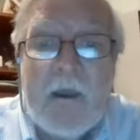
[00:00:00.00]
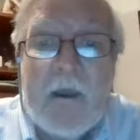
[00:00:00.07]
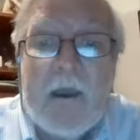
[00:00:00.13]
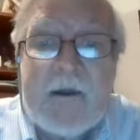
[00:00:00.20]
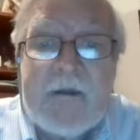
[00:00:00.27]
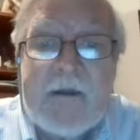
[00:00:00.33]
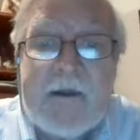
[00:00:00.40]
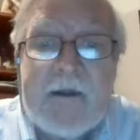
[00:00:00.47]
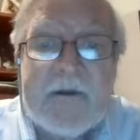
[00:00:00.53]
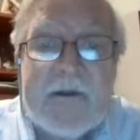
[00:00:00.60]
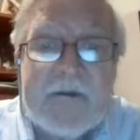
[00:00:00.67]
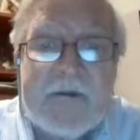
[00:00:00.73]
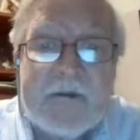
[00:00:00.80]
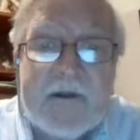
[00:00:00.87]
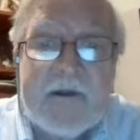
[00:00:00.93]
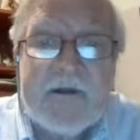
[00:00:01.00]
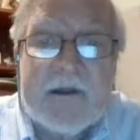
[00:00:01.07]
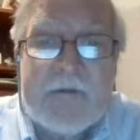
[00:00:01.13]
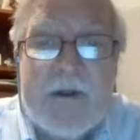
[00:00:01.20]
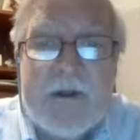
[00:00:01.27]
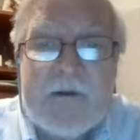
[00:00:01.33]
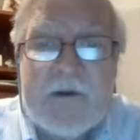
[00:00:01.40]
And I think it's
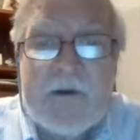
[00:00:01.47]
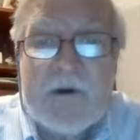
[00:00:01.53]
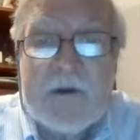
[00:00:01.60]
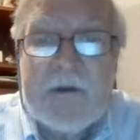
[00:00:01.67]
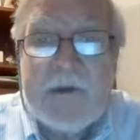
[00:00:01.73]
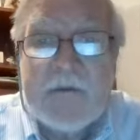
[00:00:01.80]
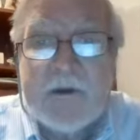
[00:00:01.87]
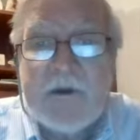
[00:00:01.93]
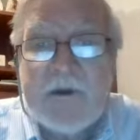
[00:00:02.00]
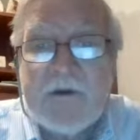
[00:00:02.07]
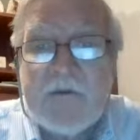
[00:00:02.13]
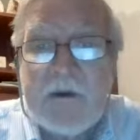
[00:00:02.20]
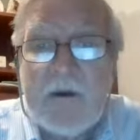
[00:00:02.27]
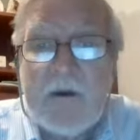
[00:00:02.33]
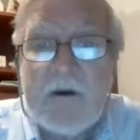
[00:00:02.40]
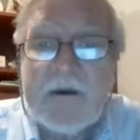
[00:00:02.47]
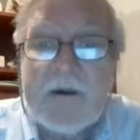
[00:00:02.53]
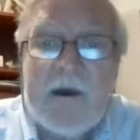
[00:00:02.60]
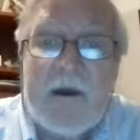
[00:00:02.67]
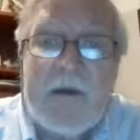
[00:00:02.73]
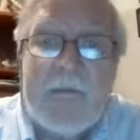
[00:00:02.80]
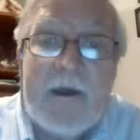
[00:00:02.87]
something that you'll be able to use for a long
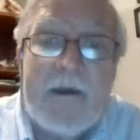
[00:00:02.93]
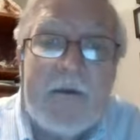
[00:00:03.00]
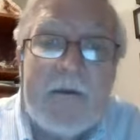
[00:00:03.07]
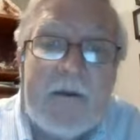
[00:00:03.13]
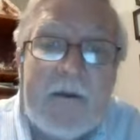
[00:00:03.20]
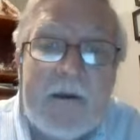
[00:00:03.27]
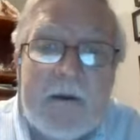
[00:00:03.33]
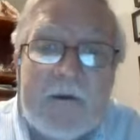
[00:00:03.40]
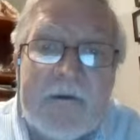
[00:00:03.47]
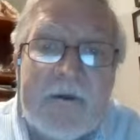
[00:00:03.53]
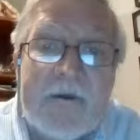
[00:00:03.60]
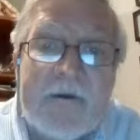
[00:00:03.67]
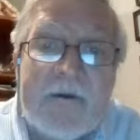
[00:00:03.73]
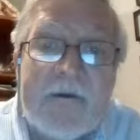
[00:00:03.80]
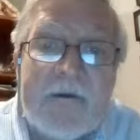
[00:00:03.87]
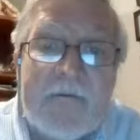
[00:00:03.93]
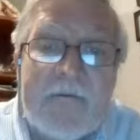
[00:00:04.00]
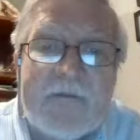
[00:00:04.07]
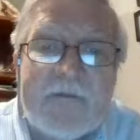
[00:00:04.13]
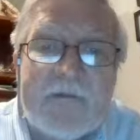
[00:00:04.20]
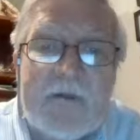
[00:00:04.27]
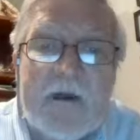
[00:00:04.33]
time, and you can also use it
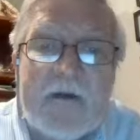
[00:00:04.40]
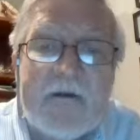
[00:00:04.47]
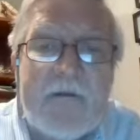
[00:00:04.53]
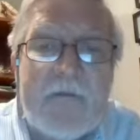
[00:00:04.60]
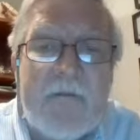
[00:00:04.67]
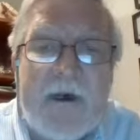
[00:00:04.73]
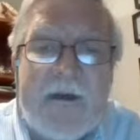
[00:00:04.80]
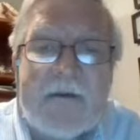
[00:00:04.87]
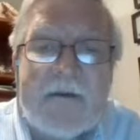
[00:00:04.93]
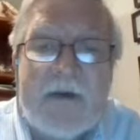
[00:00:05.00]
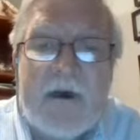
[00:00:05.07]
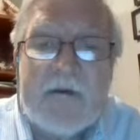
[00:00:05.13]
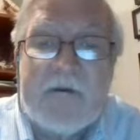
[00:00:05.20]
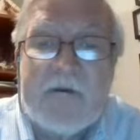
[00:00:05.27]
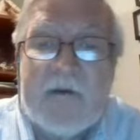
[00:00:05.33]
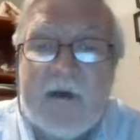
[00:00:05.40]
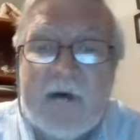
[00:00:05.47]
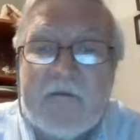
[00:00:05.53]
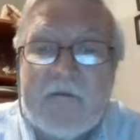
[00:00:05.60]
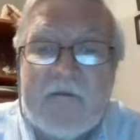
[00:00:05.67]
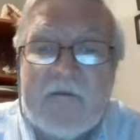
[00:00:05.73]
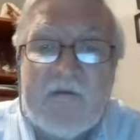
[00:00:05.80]
to pass
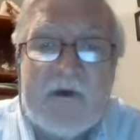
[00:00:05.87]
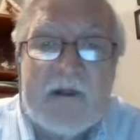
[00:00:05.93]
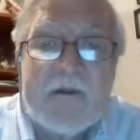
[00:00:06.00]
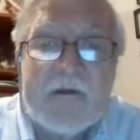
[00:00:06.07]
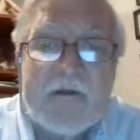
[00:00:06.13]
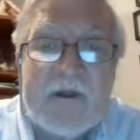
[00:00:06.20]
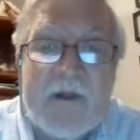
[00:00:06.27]
on for others.